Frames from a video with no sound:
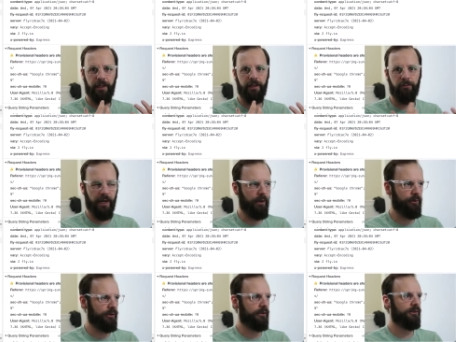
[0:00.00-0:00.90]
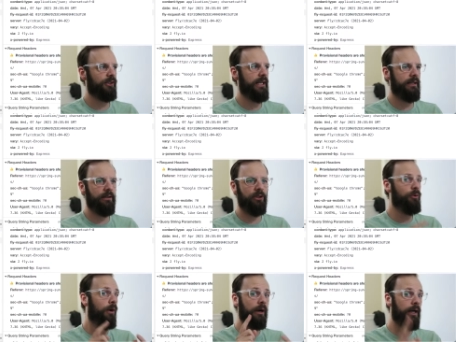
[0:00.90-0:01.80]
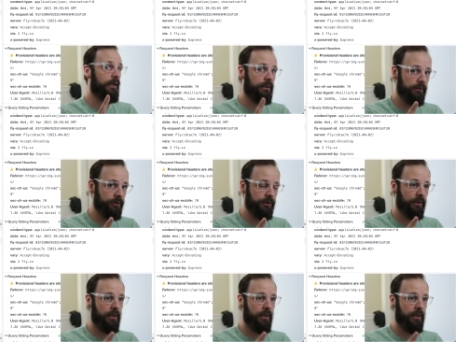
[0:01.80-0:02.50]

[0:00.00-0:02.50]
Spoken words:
and browsers, and URLs